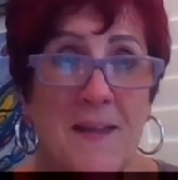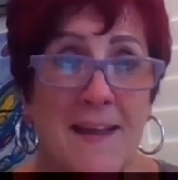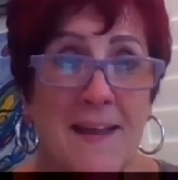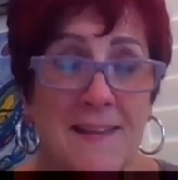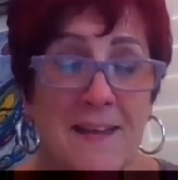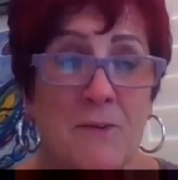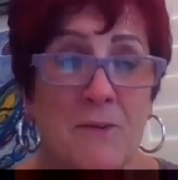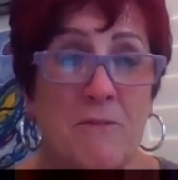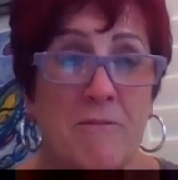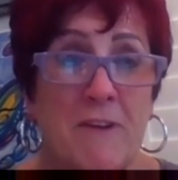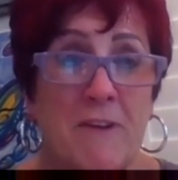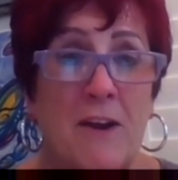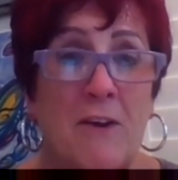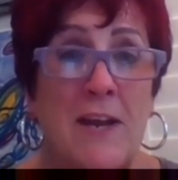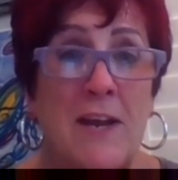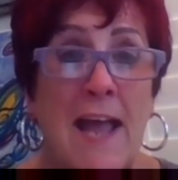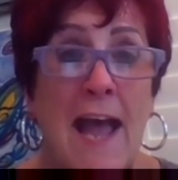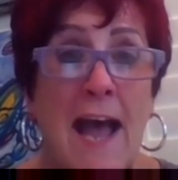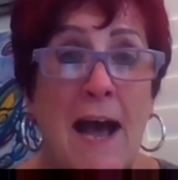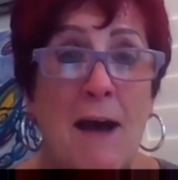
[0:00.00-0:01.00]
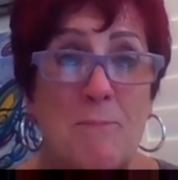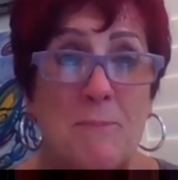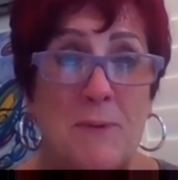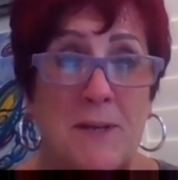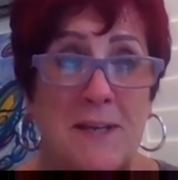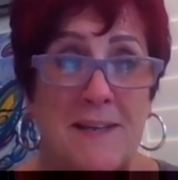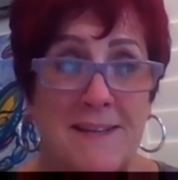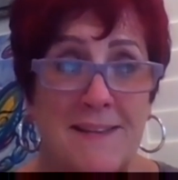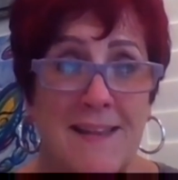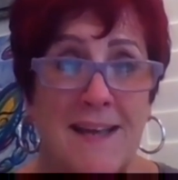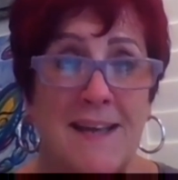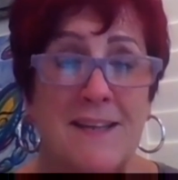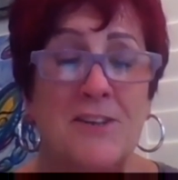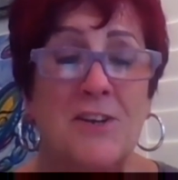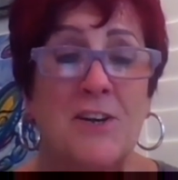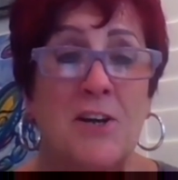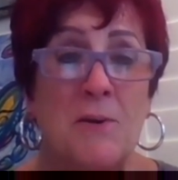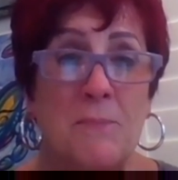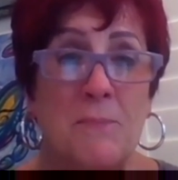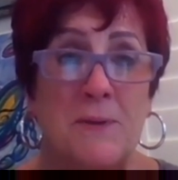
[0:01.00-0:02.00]
and they were very happy that your
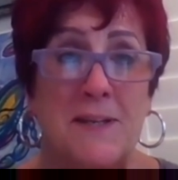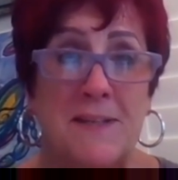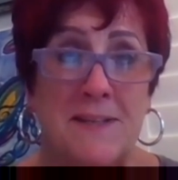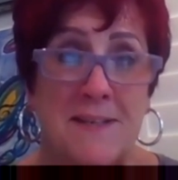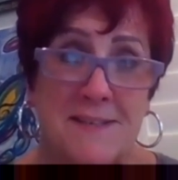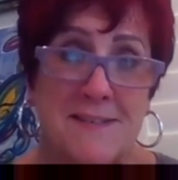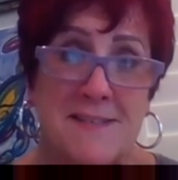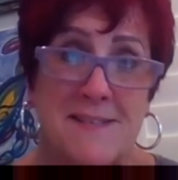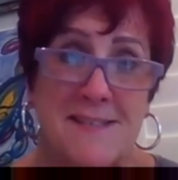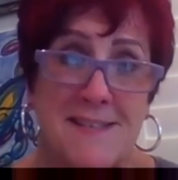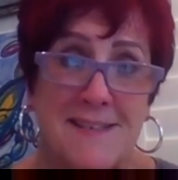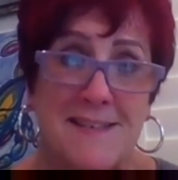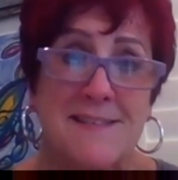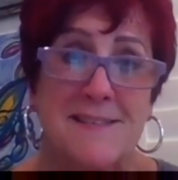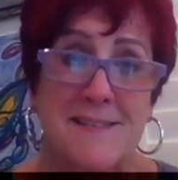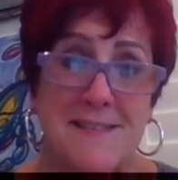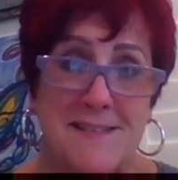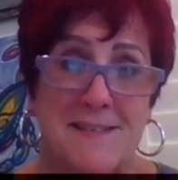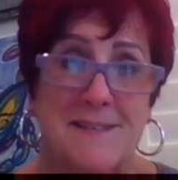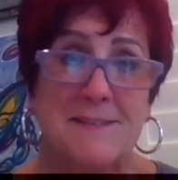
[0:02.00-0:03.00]
company does this.